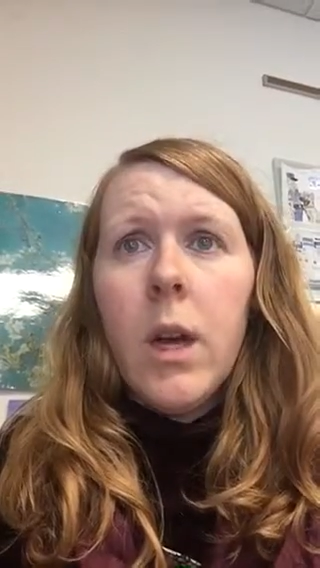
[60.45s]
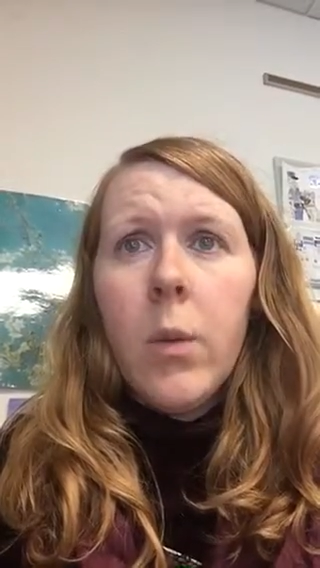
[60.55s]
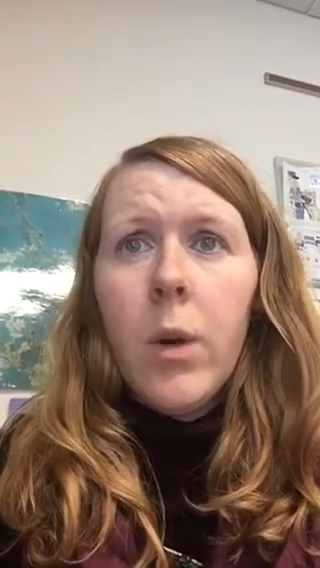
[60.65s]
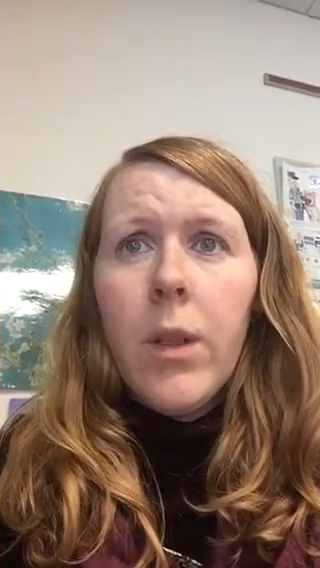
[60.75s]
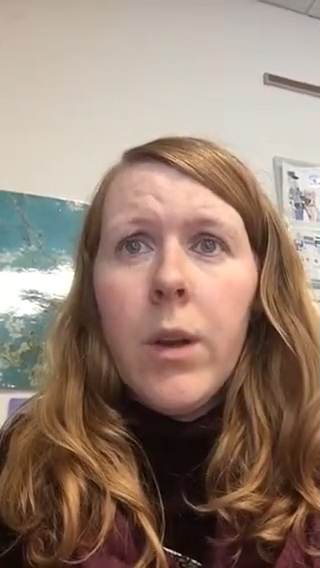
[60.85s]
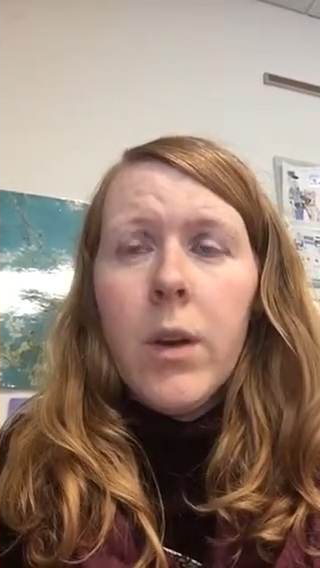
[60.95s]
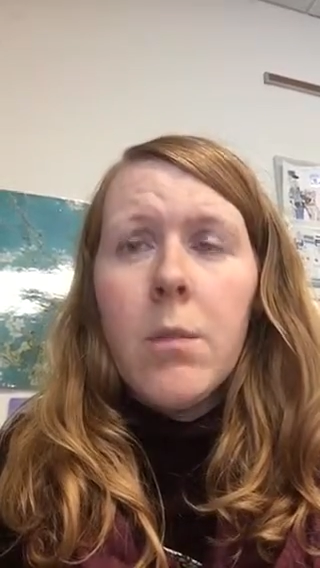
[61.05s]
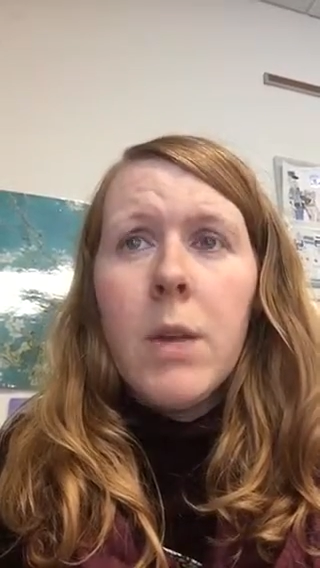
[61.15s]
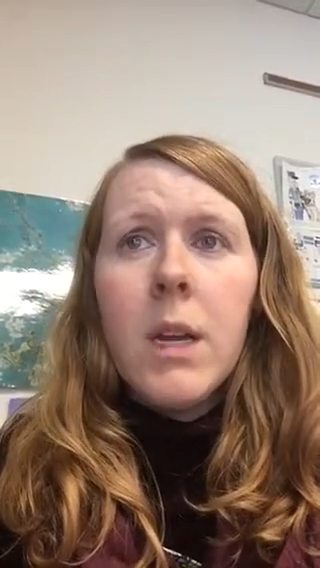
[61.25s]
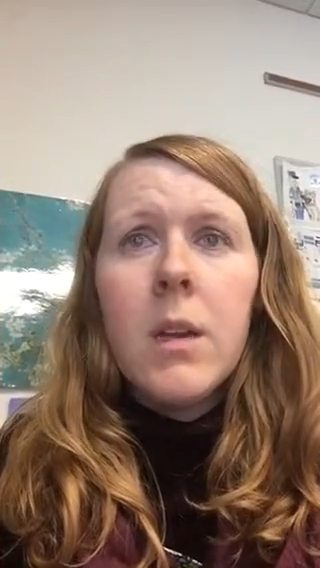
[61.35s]
and while there are
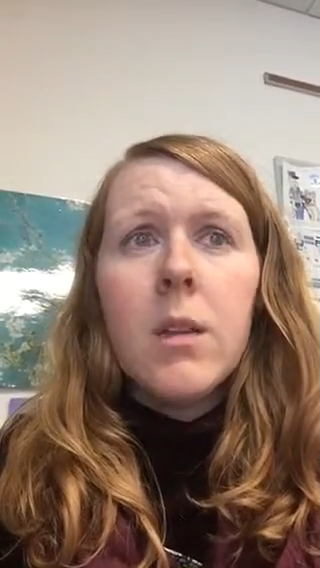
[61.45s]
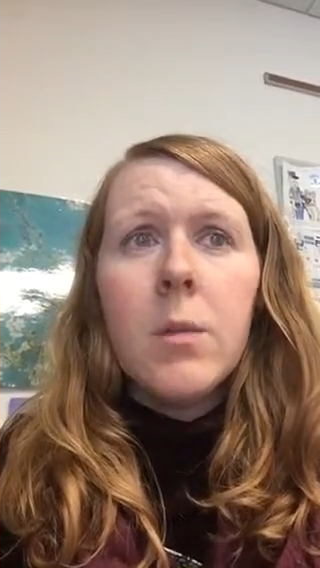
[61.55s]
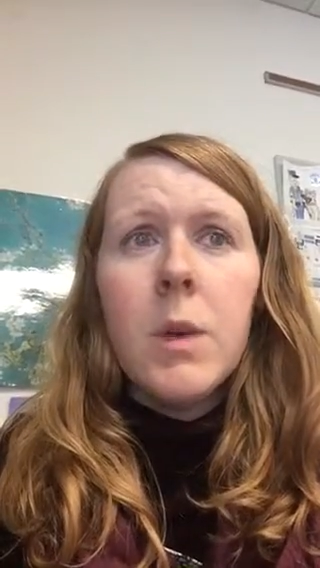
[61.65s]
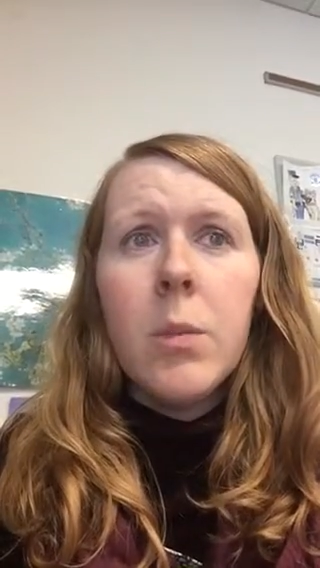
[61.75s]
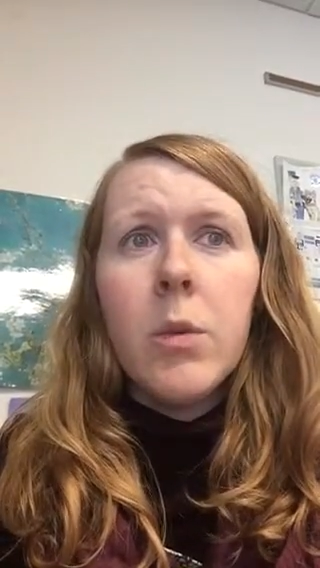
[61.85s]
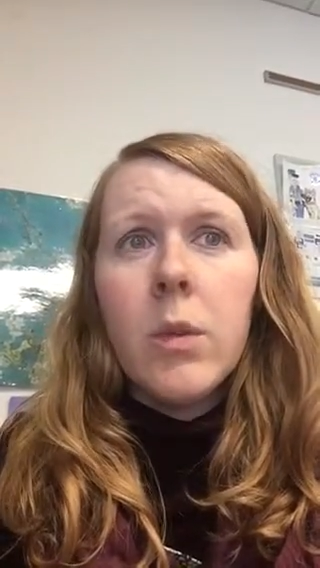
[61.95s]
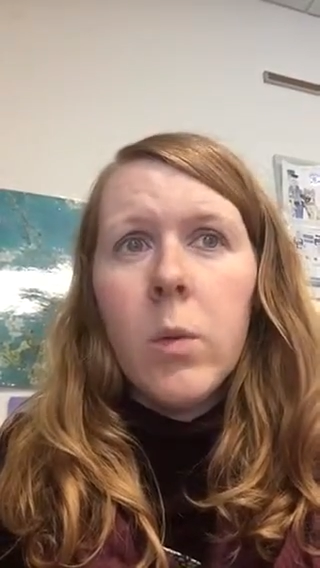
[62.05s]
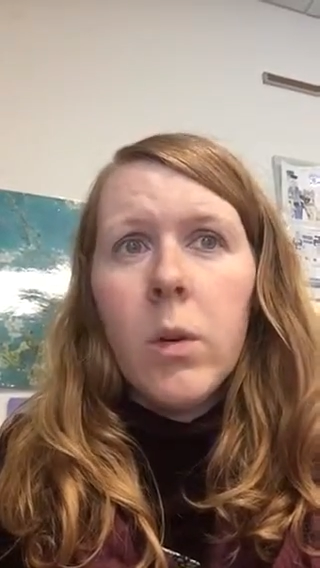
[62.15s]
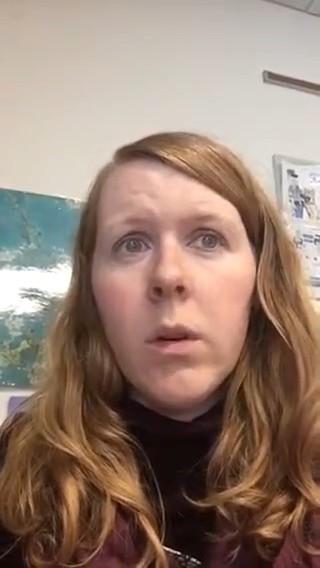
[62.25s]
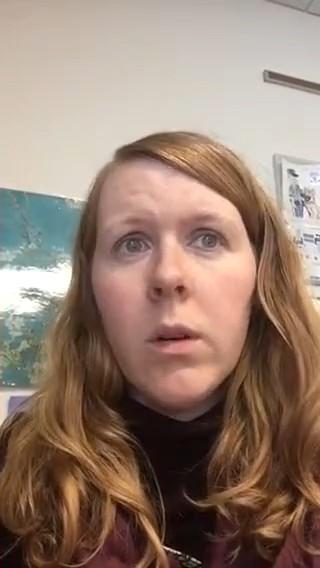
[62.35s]
many good people in
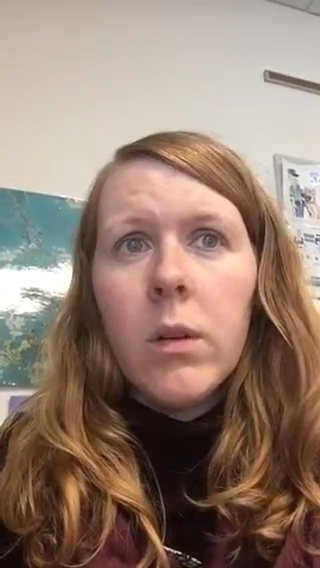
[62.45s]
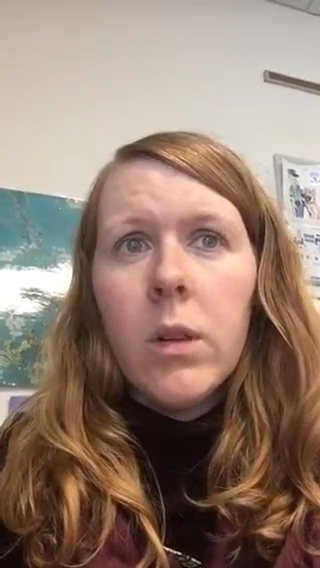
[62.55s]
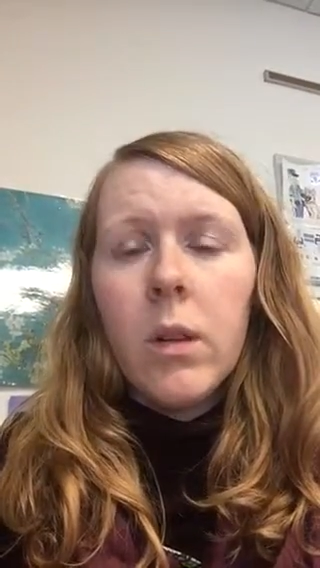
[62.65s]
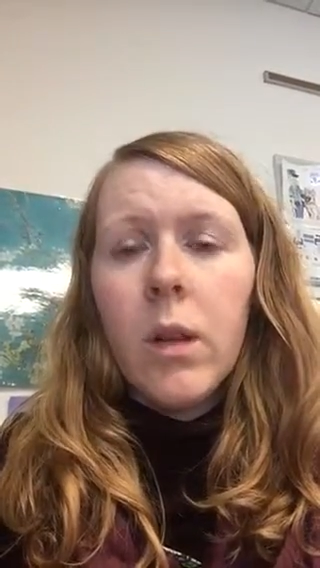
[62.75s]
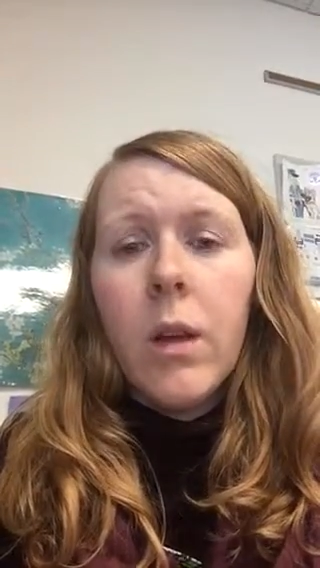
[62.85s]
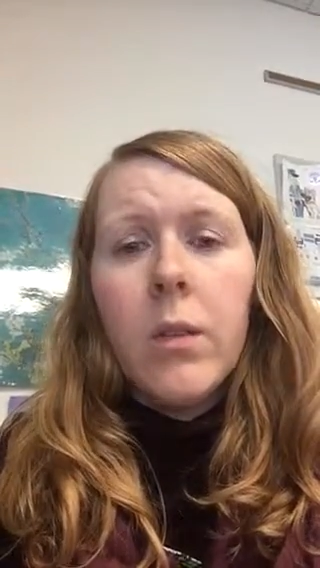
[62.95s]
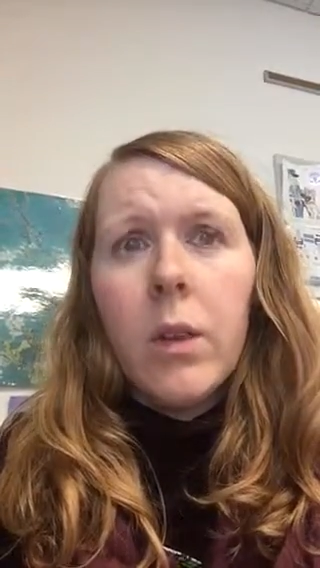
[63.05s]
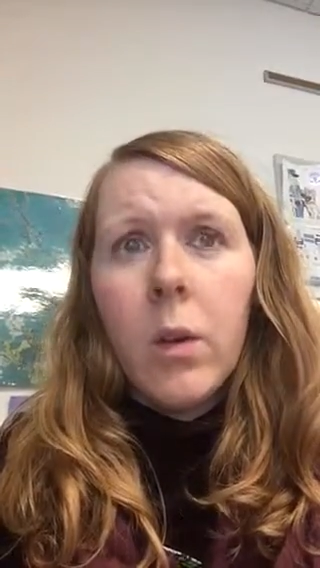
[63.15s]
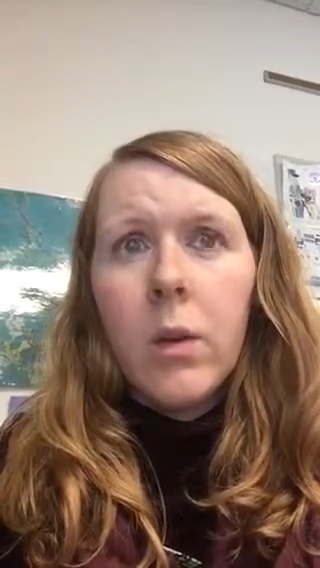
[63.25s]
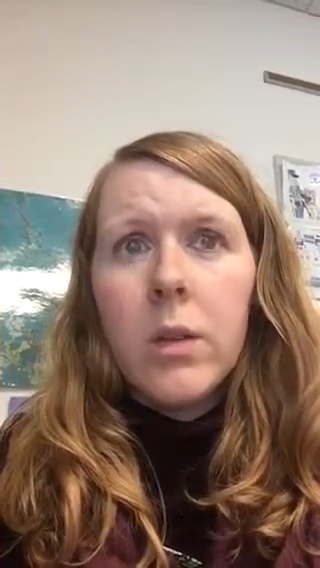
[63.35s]
the world, the love
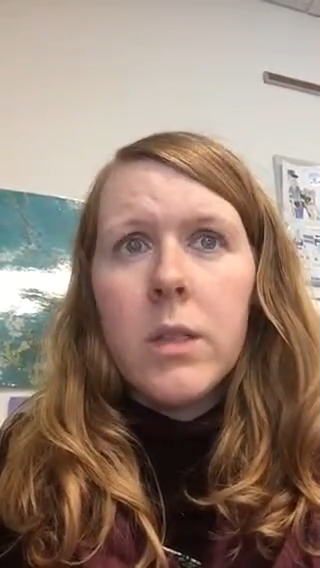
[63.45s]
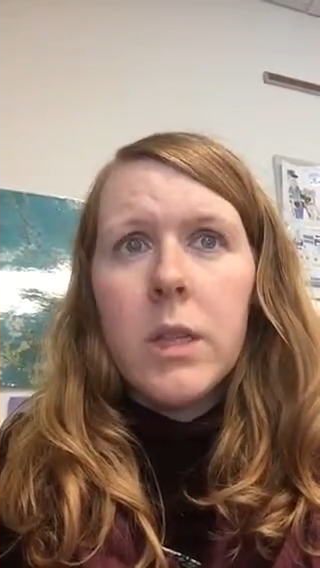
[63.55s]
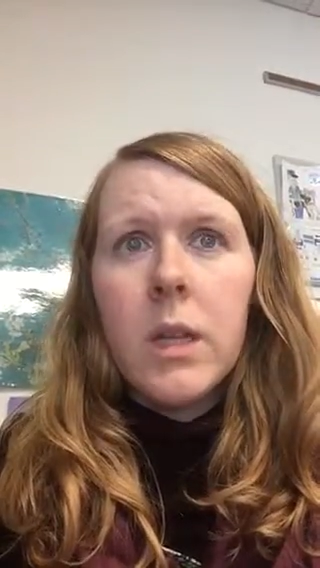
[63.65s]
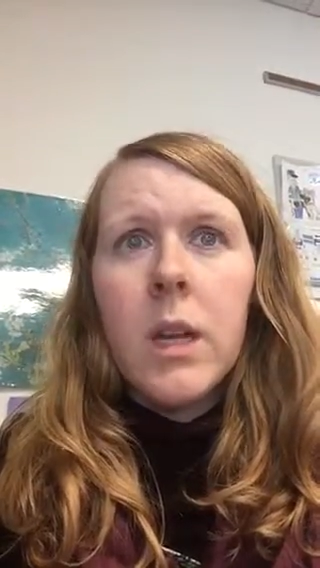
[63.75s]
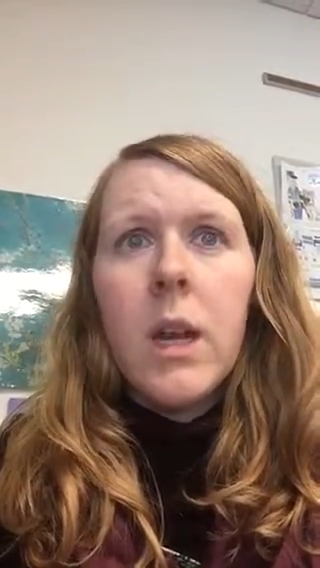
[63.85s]
and loyalty